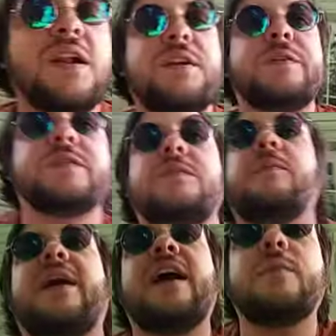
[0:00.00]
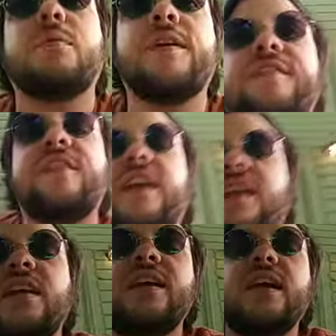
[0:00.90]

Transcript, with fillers: Wanted to respond briefly.